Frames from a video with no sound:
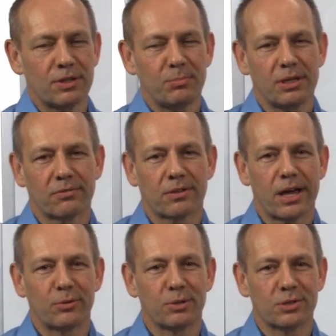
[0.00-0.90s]
V P of
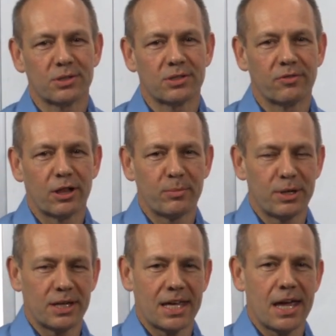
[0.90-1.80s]
Cloud Business
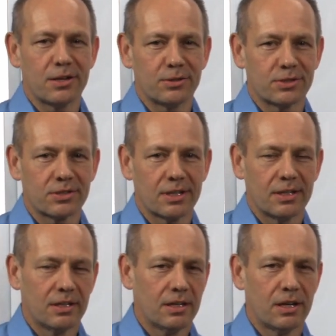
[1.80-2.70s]
Development at Cadence,
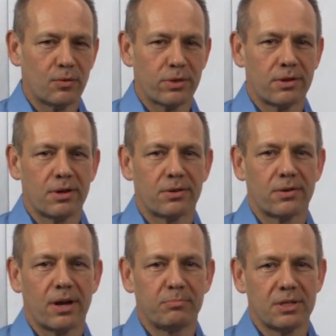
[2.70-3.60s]
here with
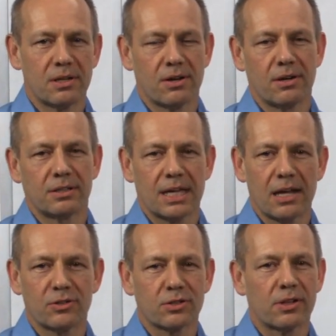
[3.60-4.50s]
another update on
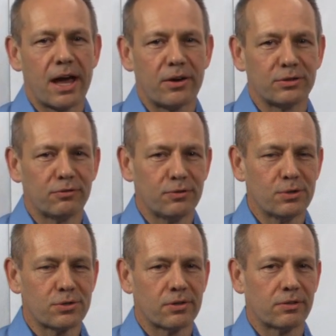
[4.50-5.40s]
Cadence Cloud, the
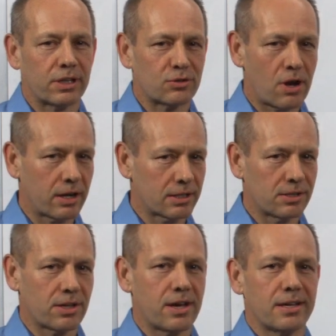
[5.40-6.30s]
future of electronic
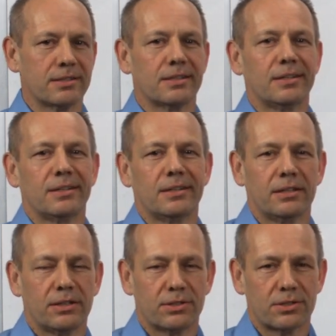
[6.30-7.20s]
design.
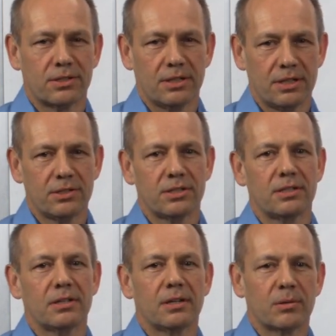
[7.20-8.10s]
It's the
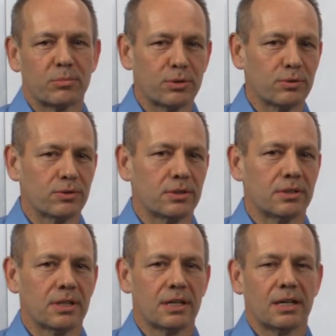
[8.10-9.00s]
easy,
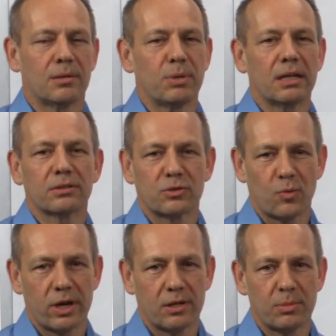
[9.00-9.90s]
proven, and painless
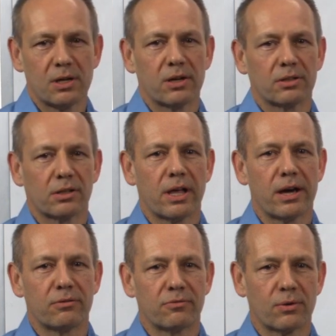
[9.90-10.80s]
way to be on the
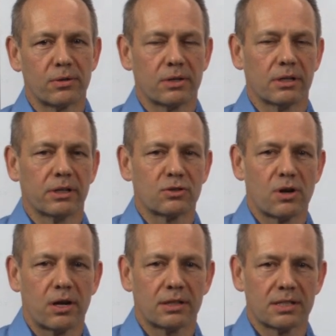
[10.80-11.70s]
cloud for
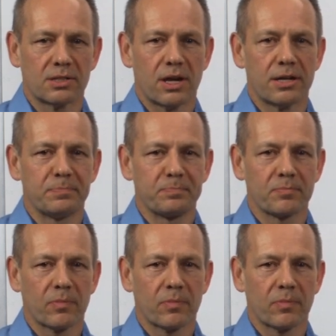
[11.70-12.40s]
electronic design.